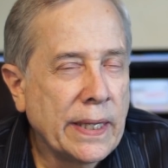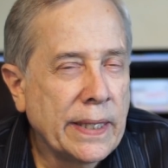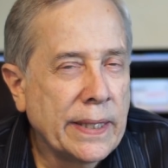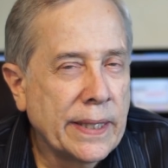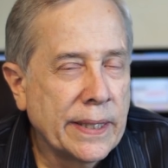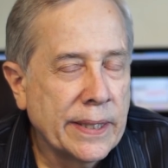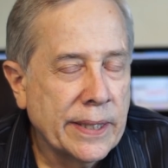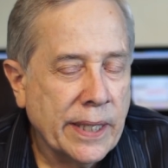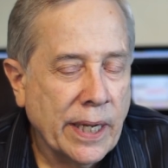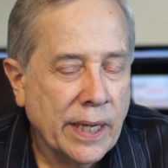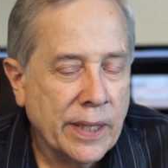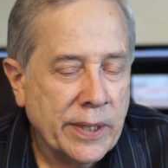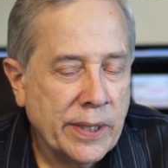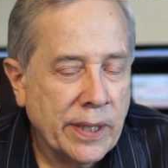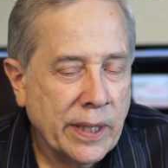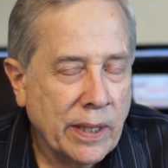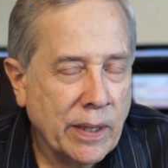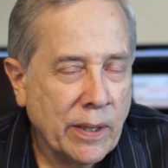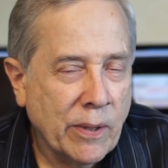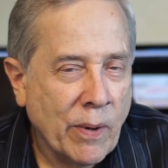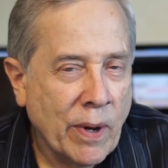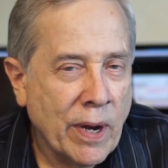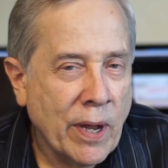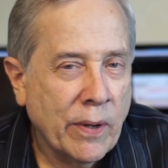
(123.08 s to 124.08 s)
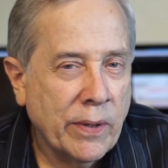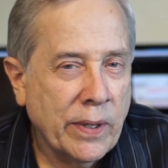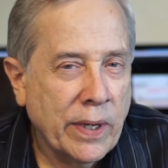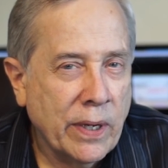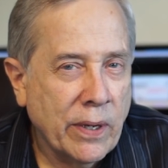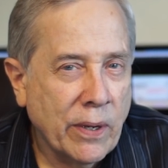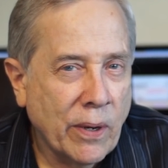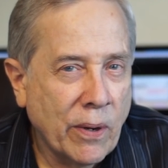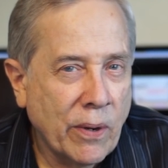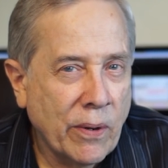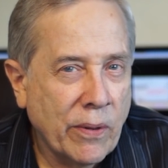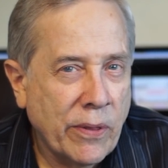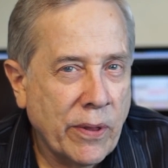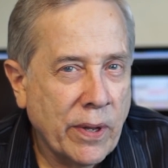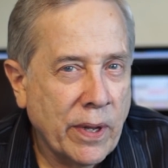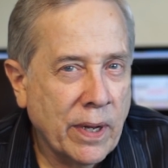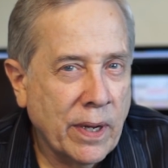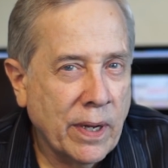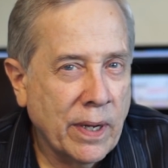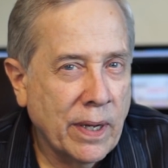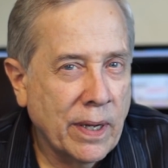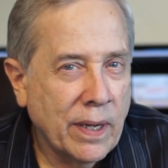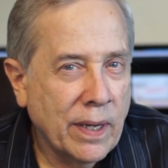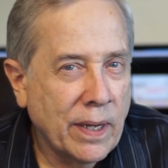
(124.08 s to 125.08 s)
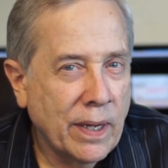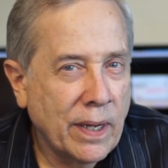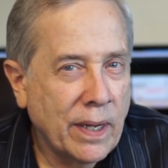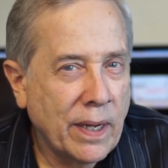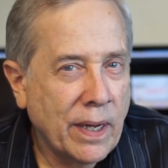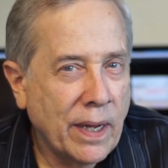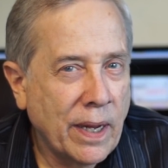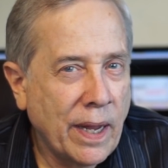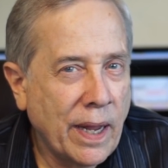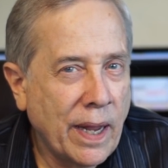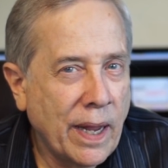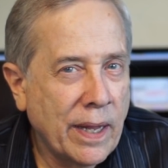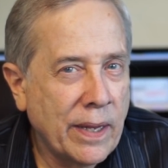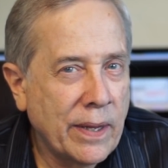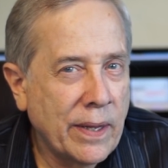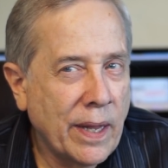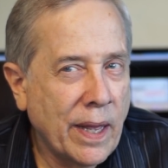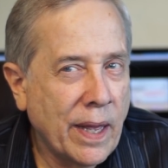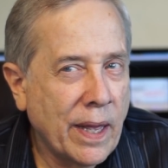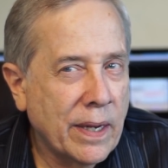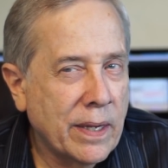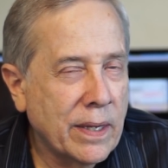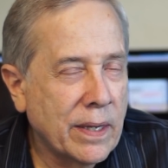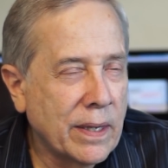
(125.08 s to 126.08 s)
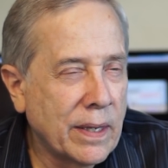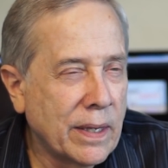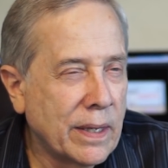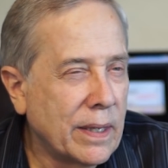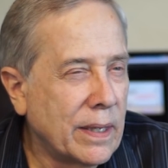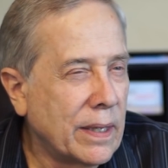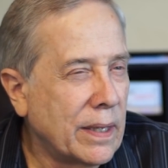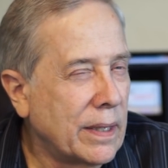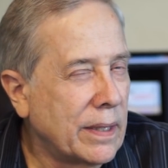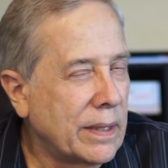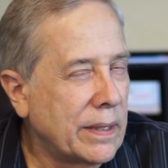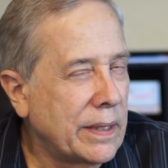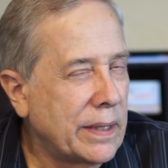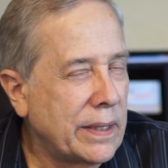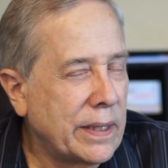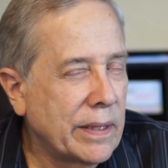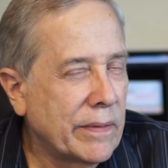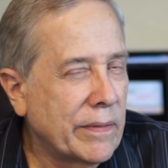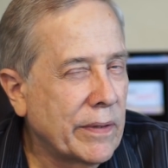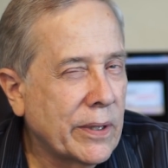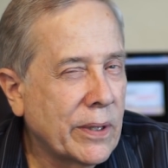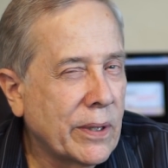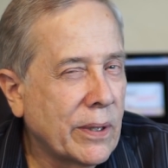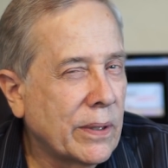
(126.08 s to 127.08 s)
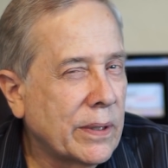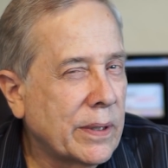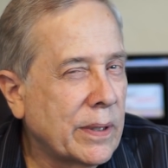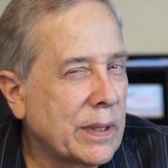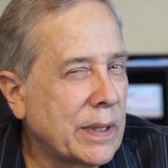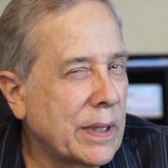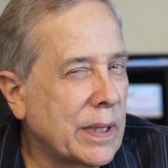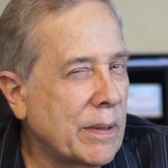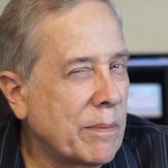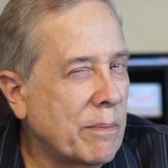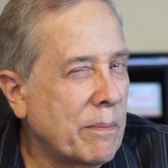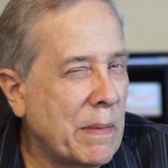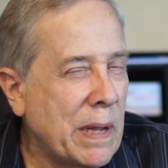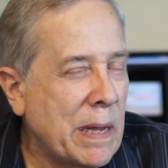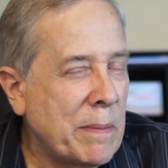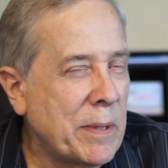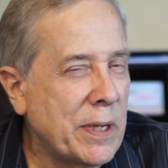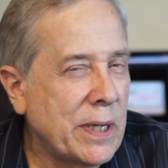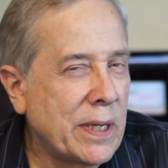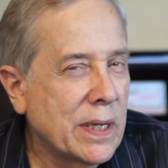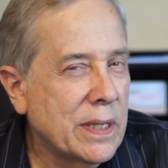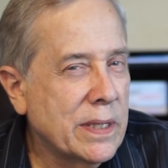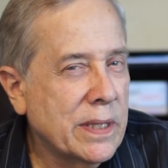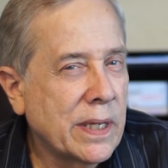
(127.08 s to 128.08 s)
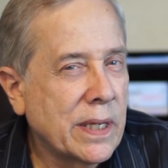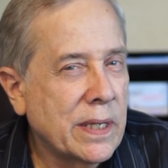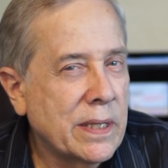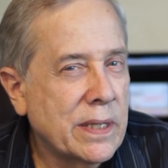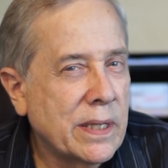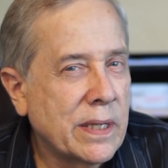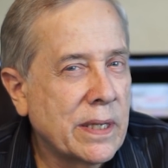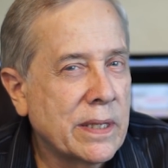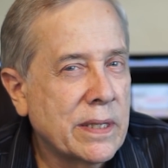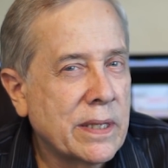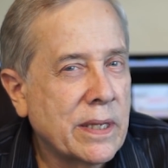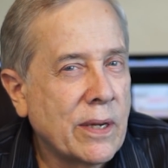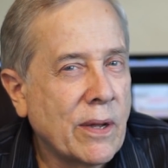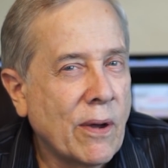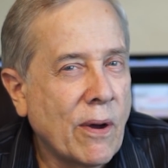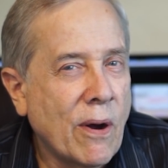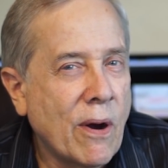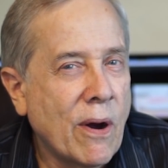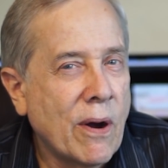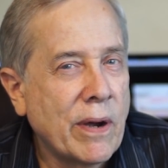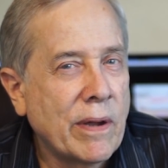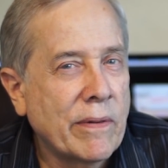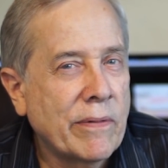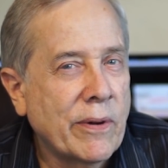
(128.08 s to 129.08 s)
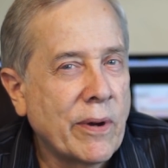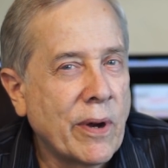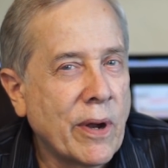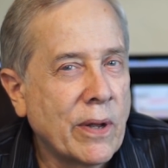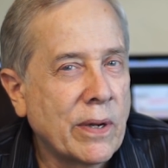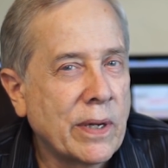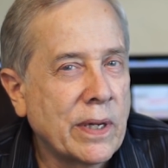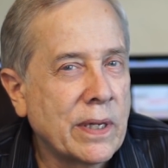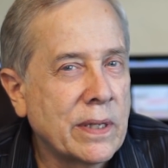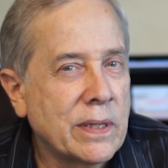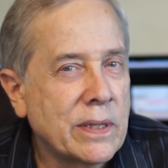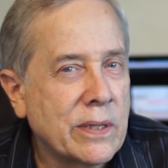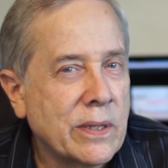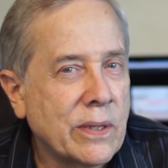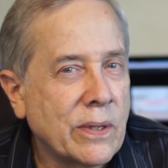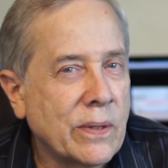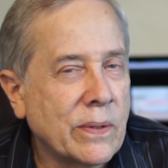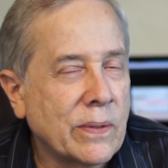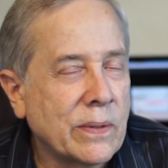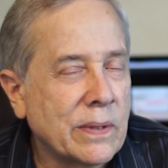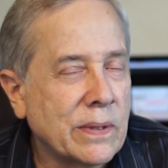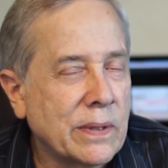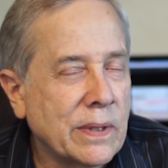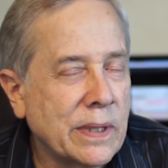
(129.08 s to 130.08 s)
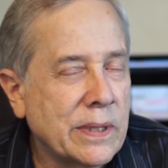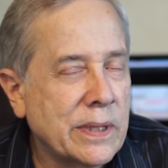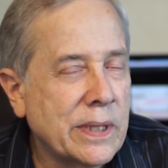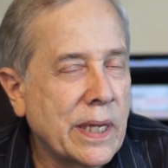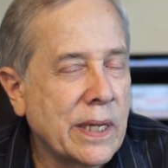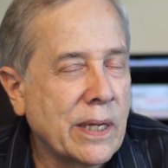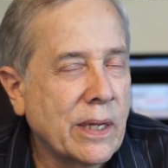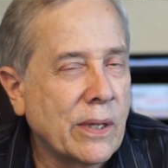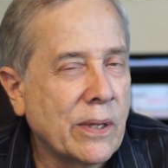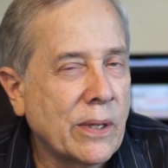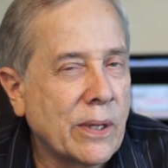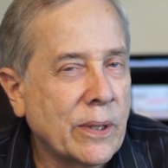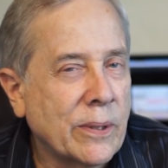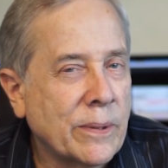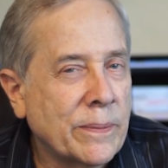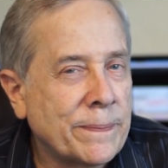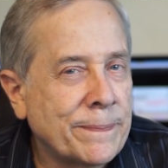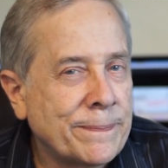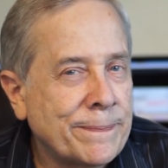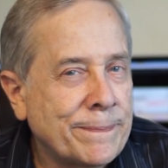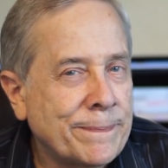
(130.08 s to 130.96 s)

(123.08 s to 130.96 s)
discussing grounding, earthing, and that difficult and maybe doesn't exist RF grounding. So let's take a look.